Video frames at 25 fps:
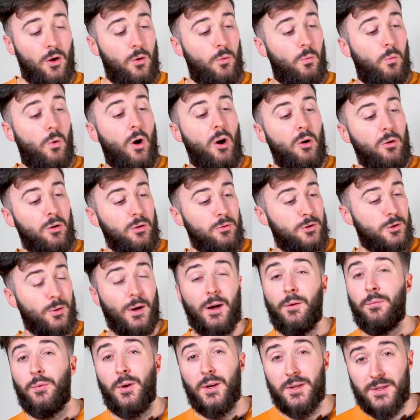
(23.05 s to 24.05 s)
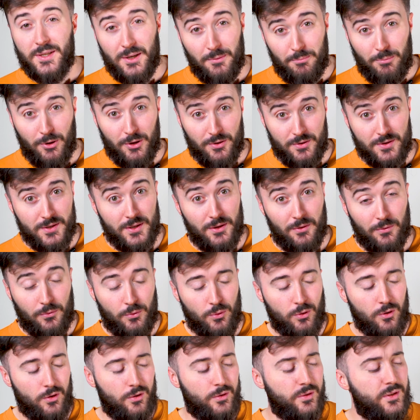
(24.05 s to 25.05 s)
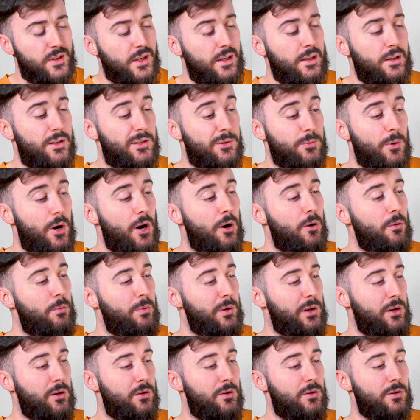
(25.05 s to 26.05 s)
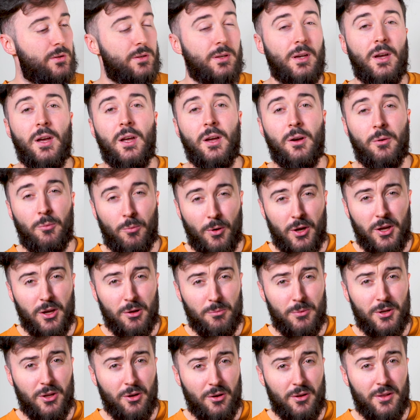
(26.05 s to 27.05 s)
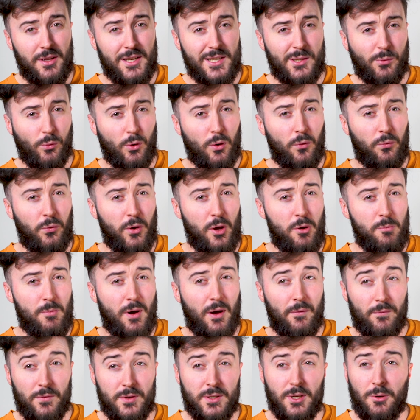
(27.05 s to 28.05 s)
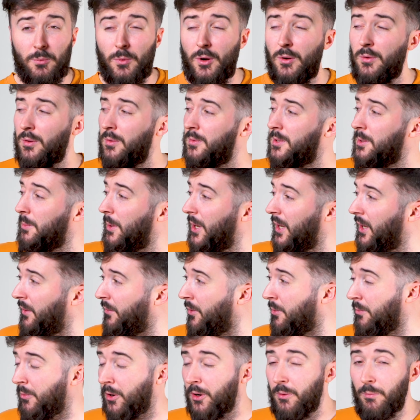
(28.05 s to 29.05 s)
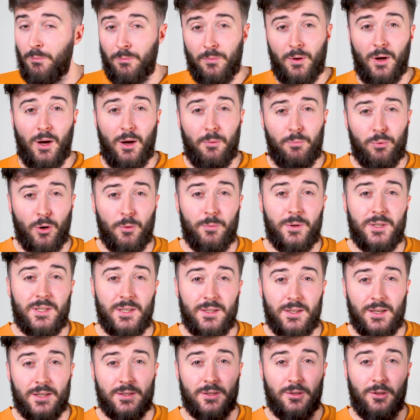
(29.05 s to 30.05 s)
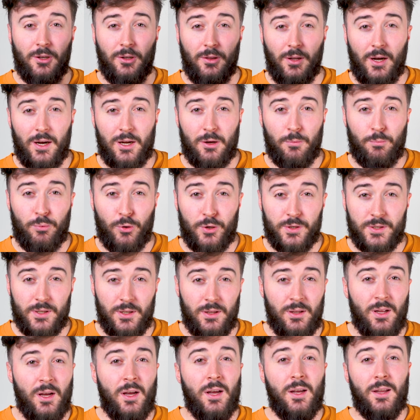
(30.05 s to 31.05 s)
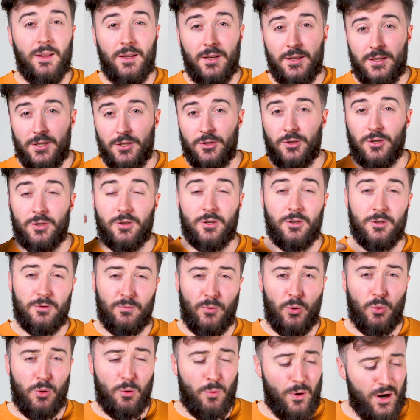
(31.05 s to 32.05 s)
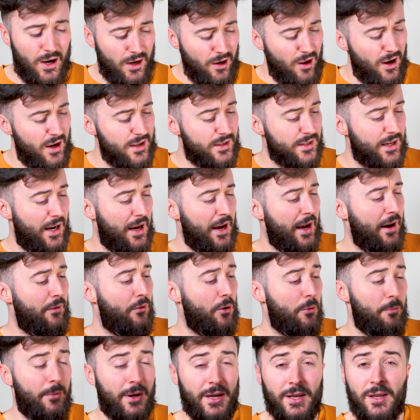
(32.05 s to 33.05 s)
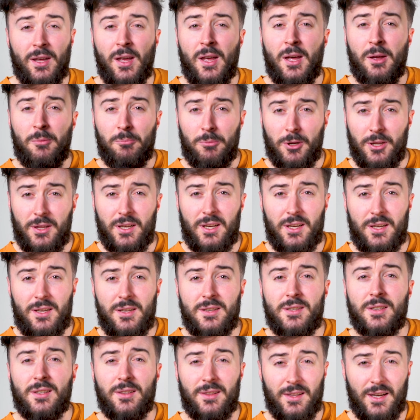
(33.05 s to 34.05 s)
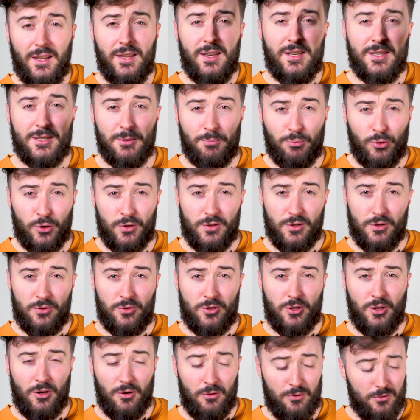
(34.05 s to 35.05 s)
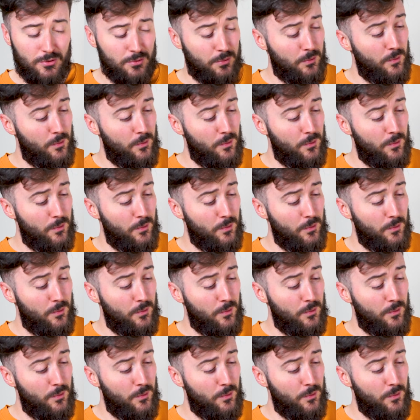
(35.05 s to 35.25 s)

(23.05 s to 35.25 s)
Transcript: Welcome to our first unboxing of quarantine as well, because we're going to be doing this for a few months. So welcome to my living room. I promise it doesn't look like a prison. This is just because of all the white lights I have on me. But these are prison shoes.